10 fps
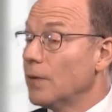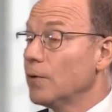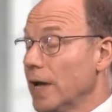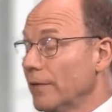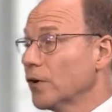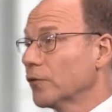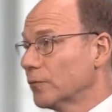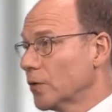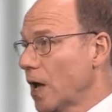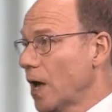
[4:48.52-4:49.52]
We have got
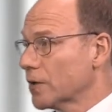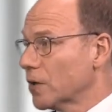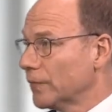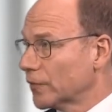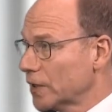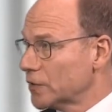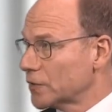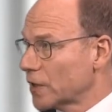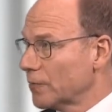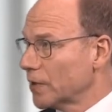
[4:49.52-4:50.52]
some
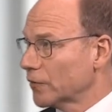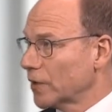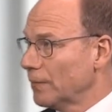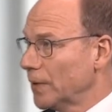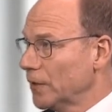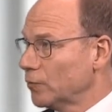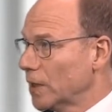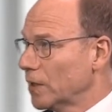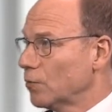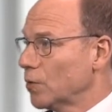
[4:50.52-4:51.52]
conversations going with those companies.
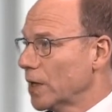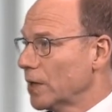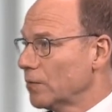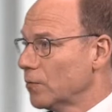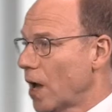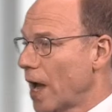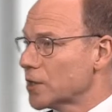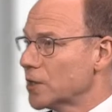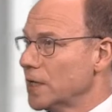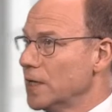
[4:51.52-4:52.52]
We're
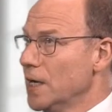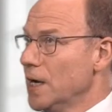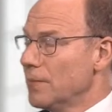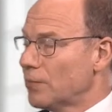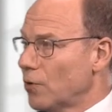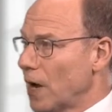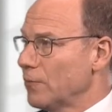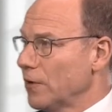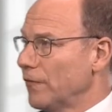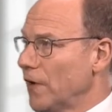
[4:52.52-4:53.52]
actually,
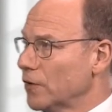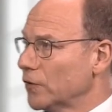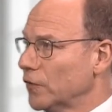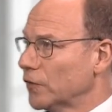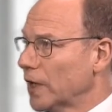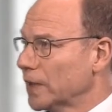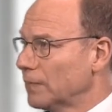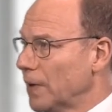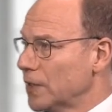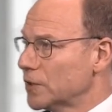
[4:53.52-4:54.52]
primary focus is getting
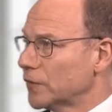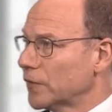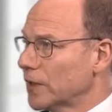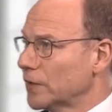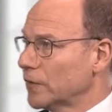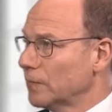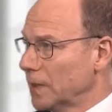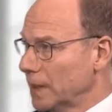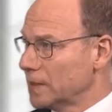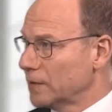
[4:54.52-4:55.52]
the patient studies
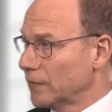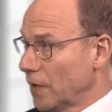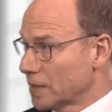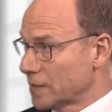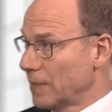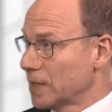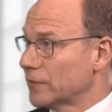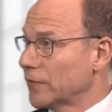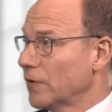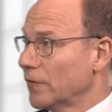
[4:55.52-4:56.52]
completed, as I
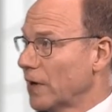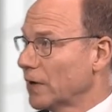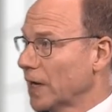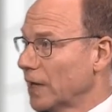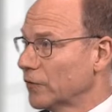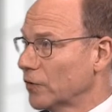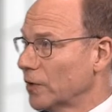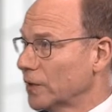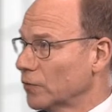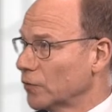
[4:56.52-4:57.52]
mentioned, for ovarian
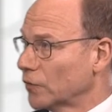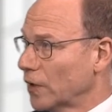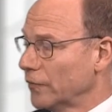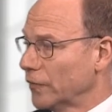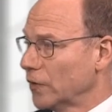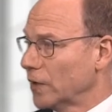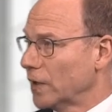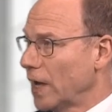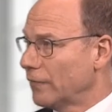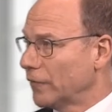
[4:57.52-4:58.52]
cancer and also for
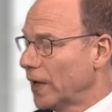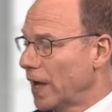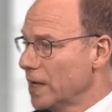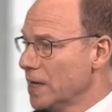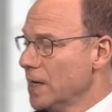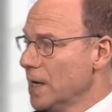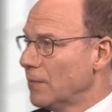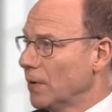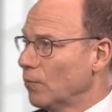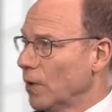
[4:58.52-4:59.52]
the FDA.
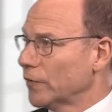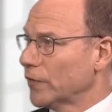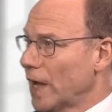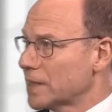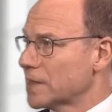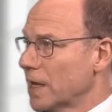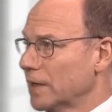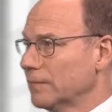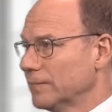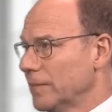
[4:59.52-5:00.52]
But once that's
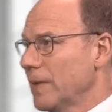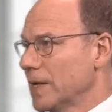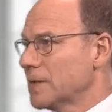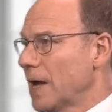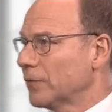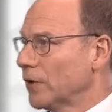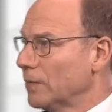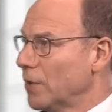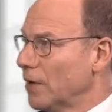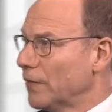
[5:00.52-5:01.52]
done, makes
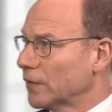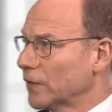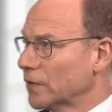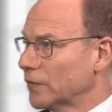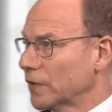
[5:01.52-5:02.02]
absolutely perfect sense